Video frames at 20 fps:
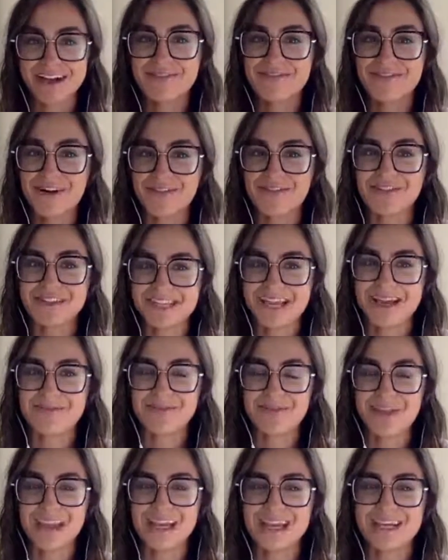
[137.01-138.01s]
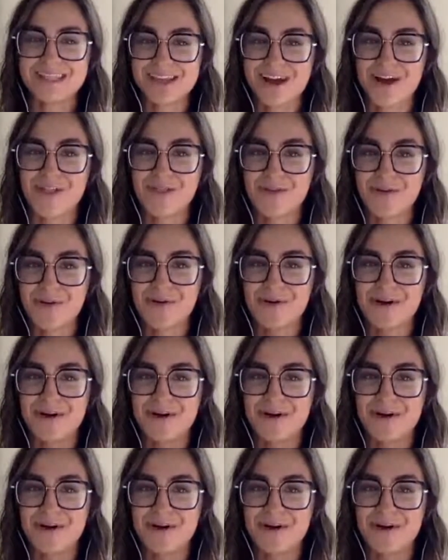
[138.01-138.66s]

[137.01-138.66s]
felt the same thing, because I thought,